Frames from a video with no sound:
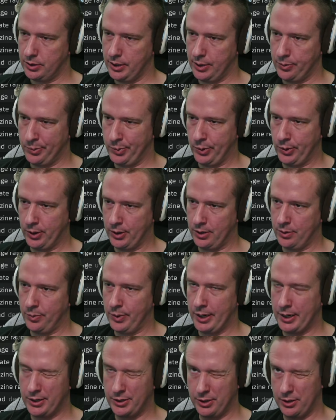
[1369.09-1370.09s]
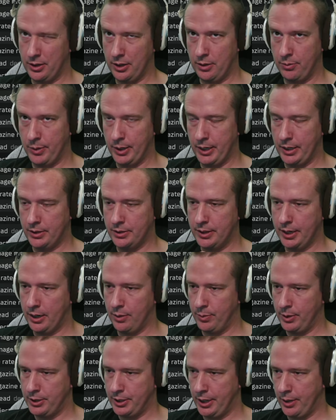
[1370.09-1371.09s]
important because you're limited to how
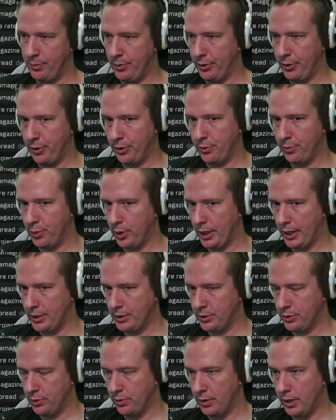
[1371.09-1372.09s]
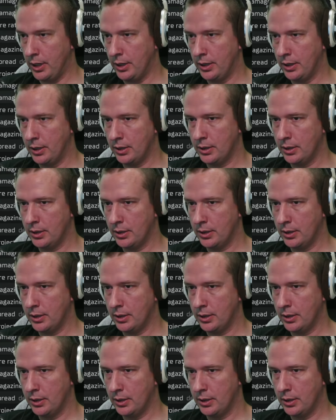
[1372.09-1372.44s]
much ammo you can bring into a run.